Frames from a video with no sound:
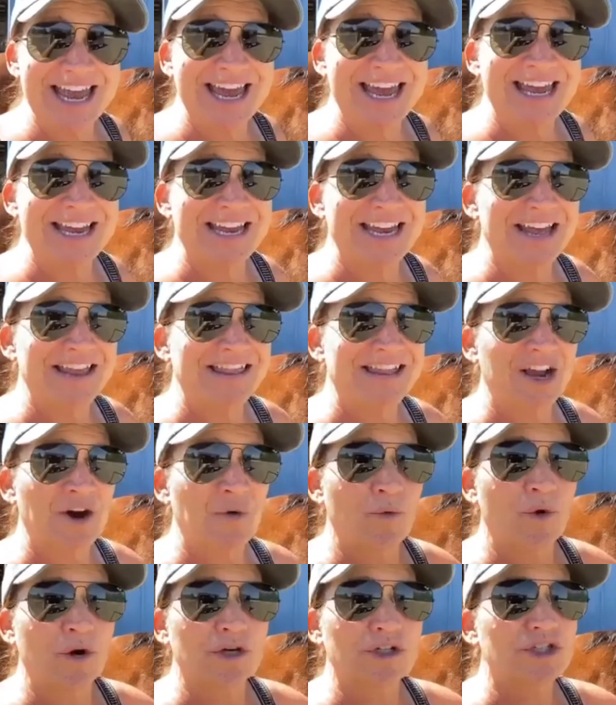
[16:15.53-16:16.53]
and
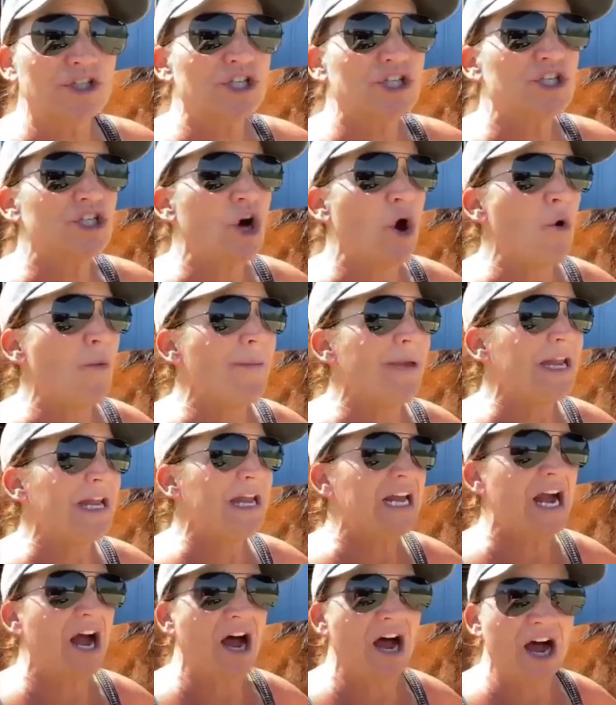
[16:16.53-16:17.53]
there were so
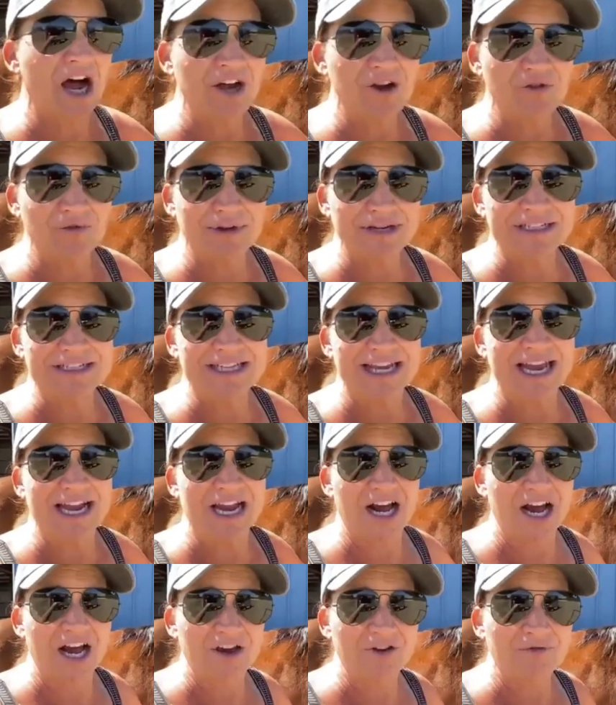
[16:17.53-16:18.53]
many hundreds
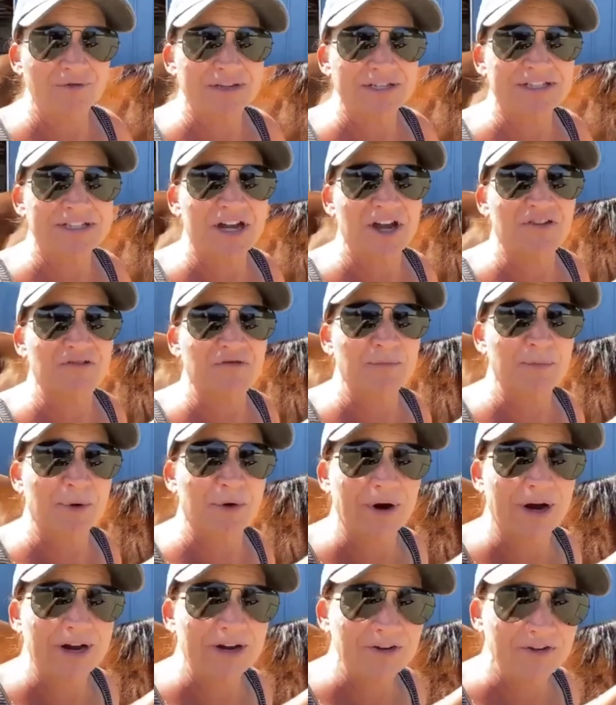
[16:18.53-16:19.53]
and hundreds of
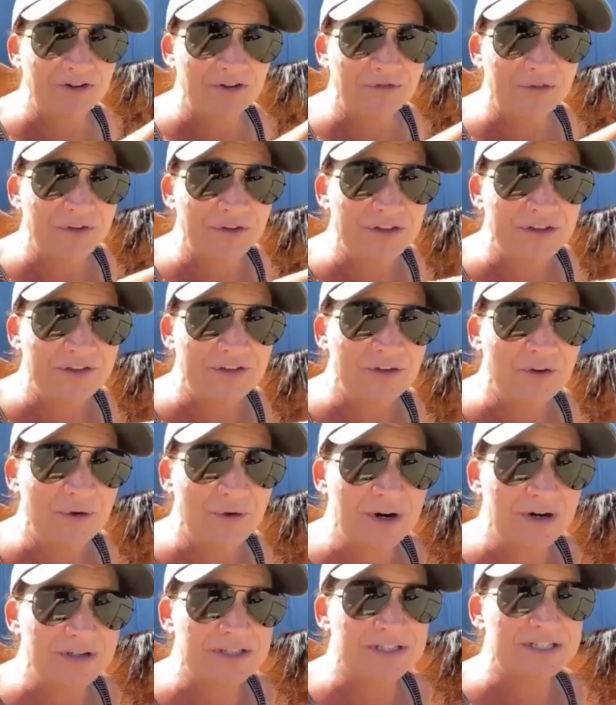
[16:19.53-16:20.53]
prayers for this
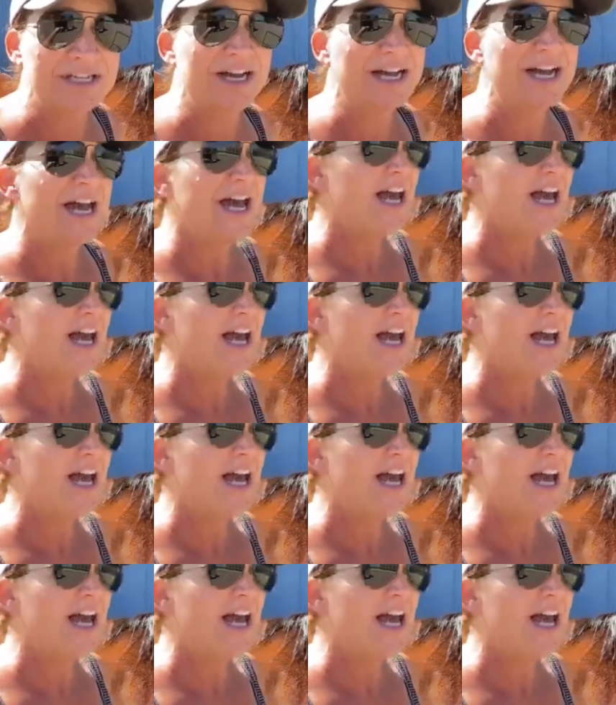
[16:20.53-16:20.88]
horse,